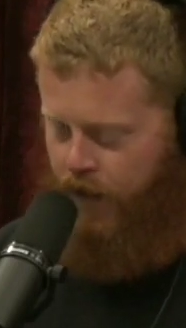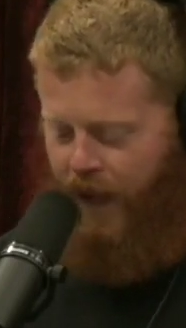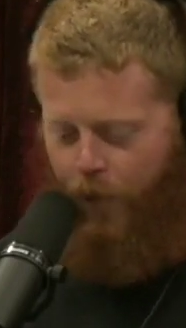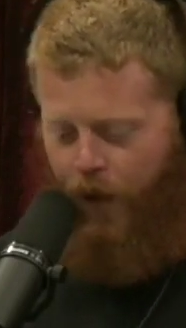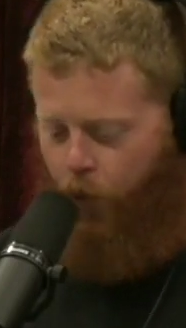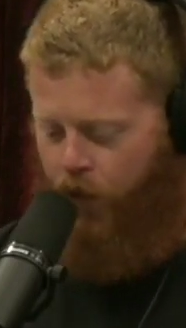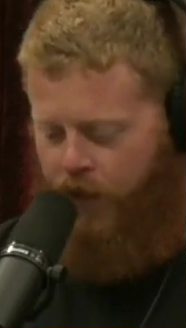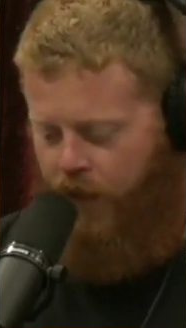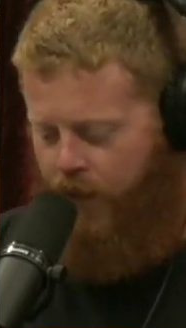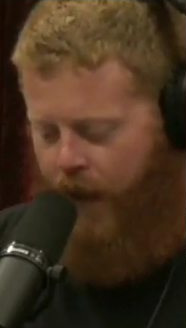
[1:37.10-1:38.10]
Yeah, but I went
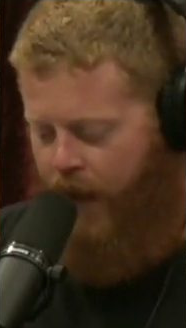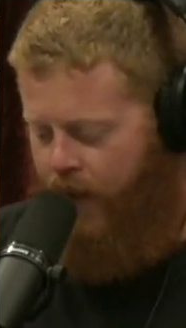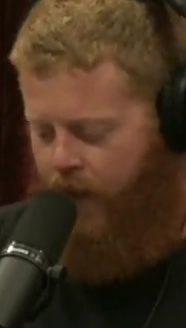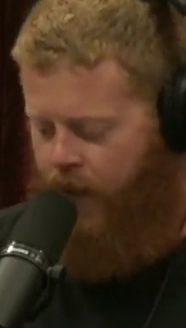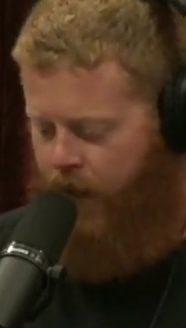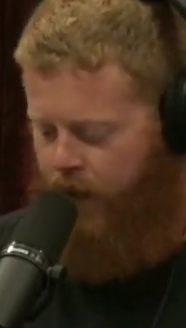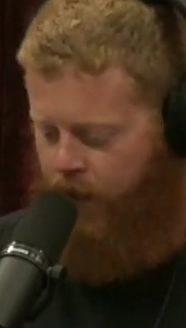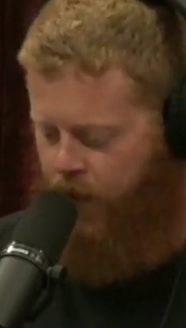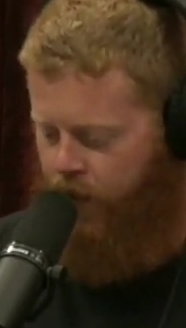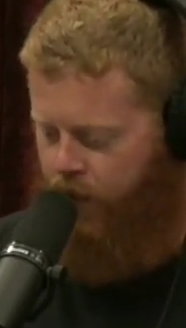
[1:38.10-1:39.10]
and did that,
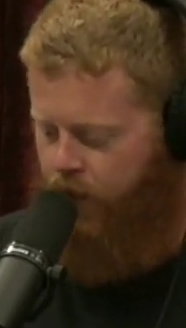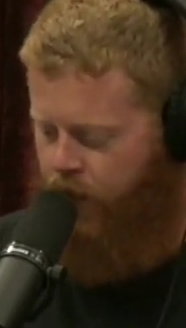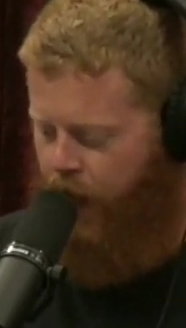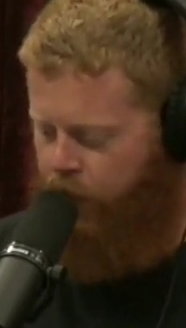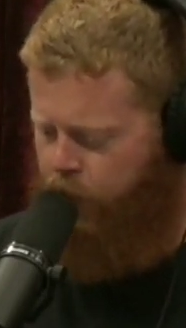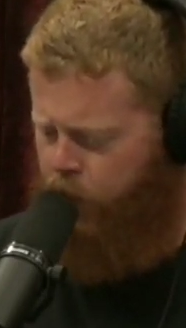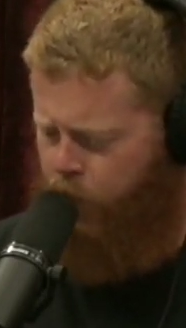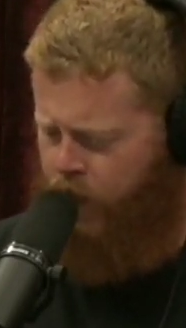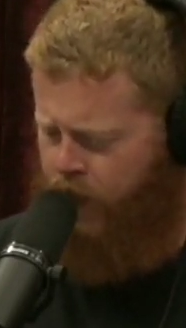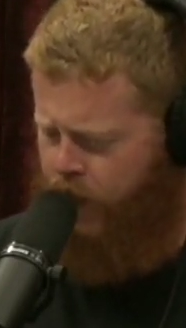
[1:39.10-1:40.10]
and I
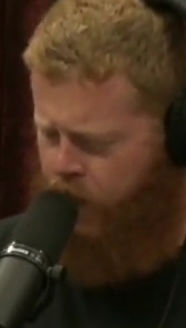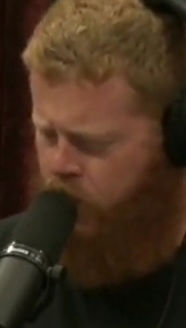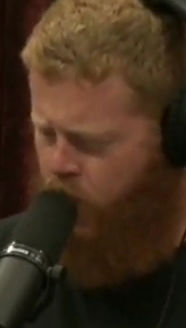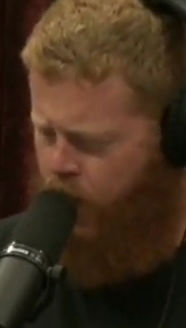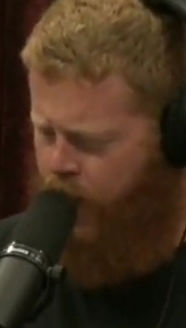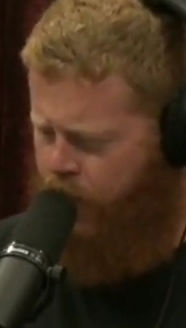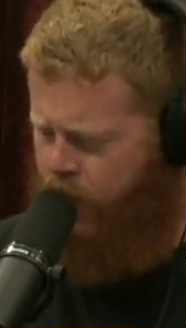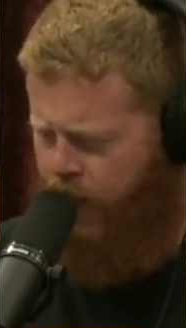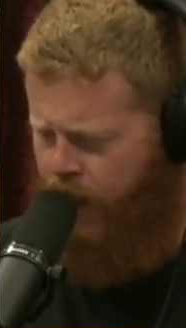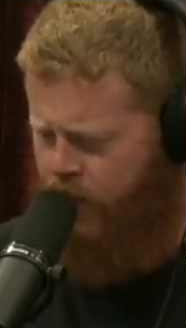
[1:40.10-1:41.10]
remember being in the truck
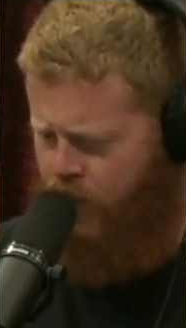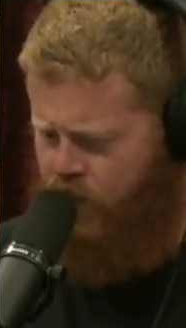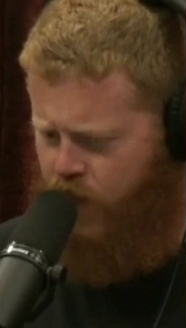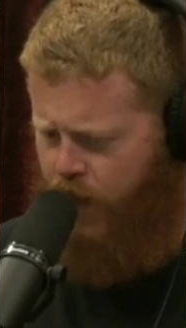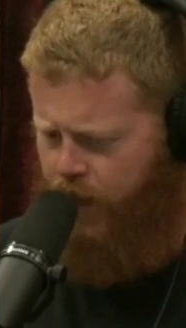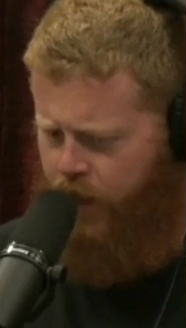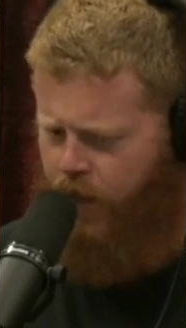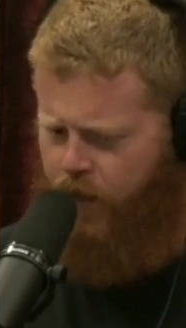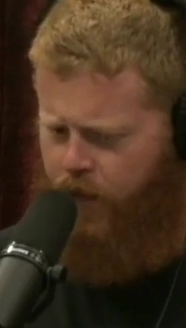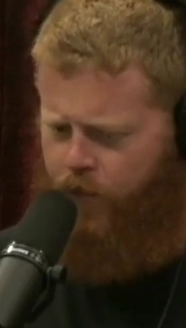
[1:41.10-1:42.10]
after that, just like,
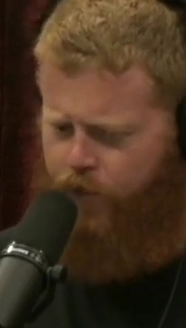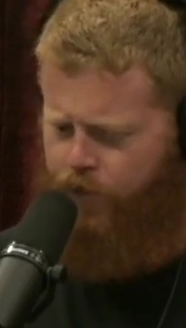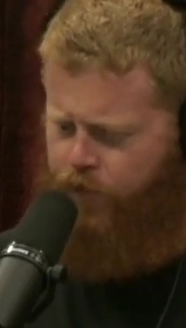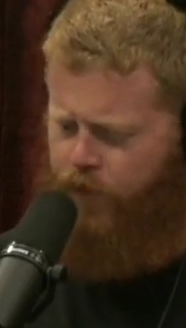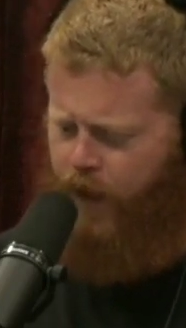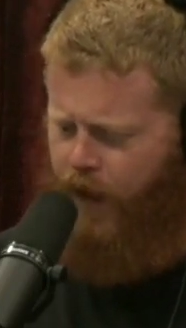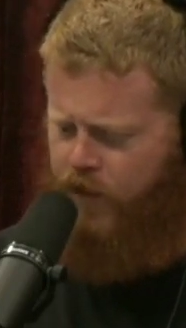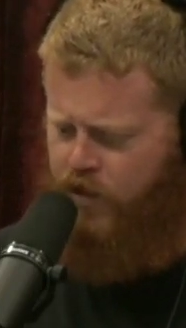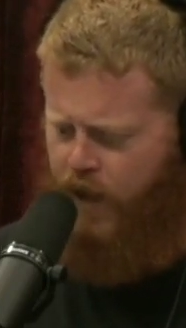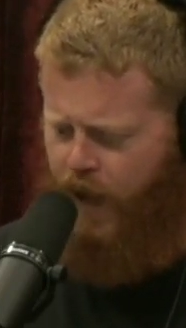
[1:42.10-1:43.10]
and I
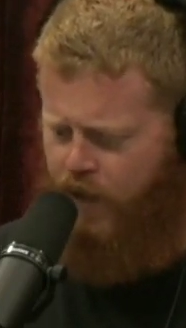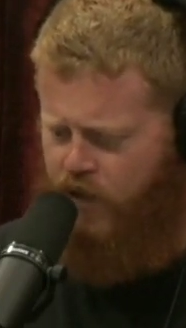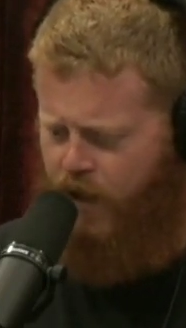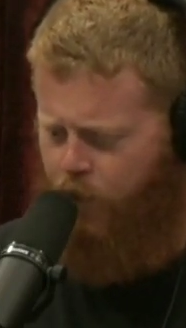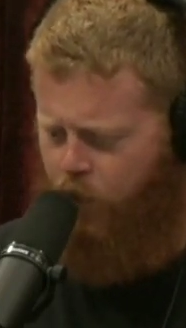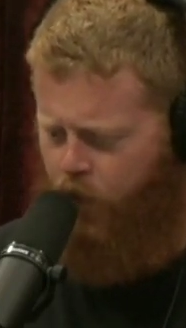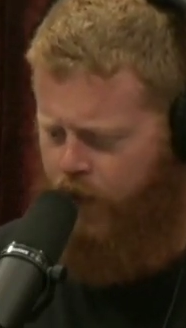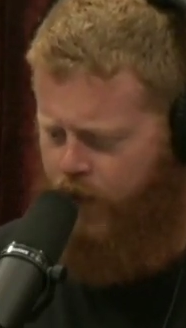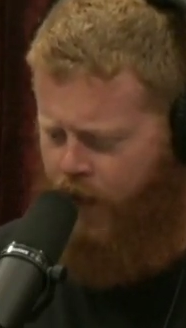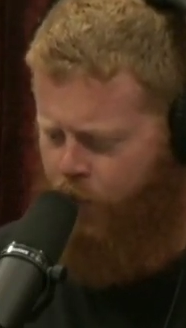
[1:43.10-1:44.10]
just had a
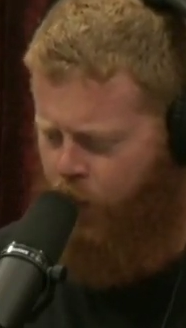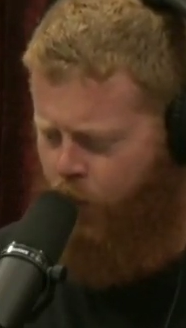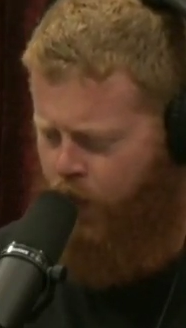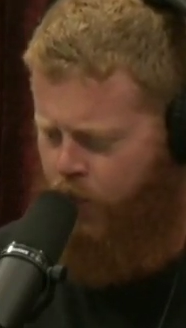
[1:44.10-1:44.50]
breakdown moment.